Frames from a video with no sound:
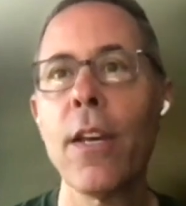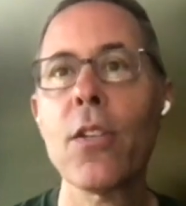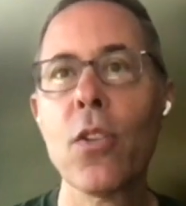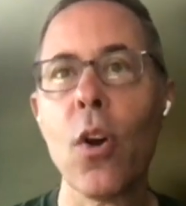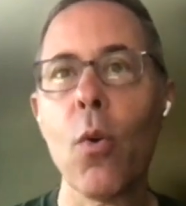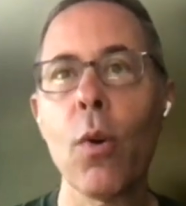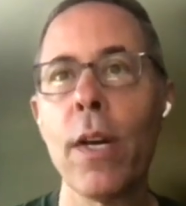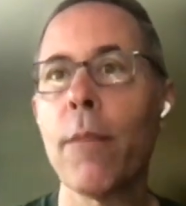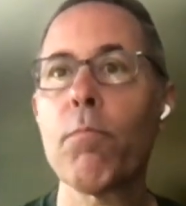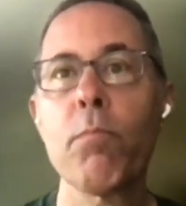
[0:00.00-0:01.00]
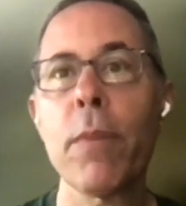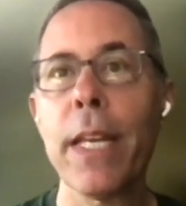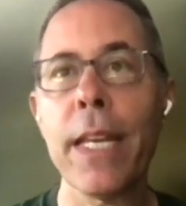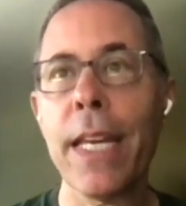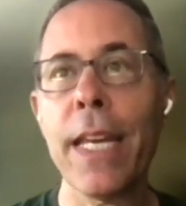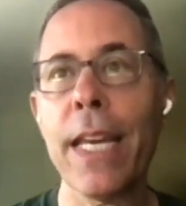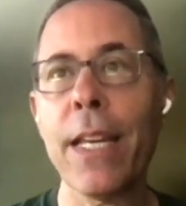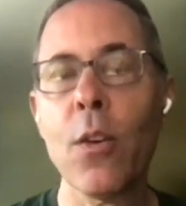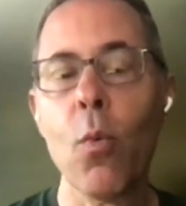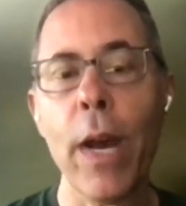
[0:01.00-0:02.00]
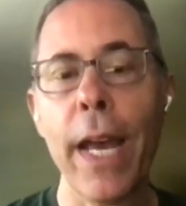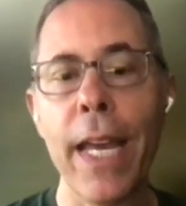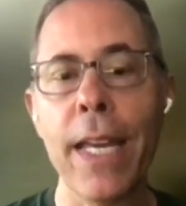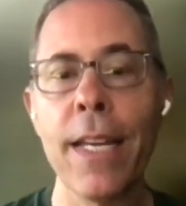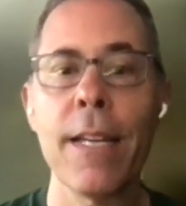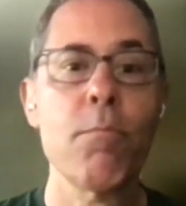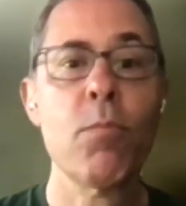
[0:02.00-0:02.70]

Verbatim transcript: So in a way,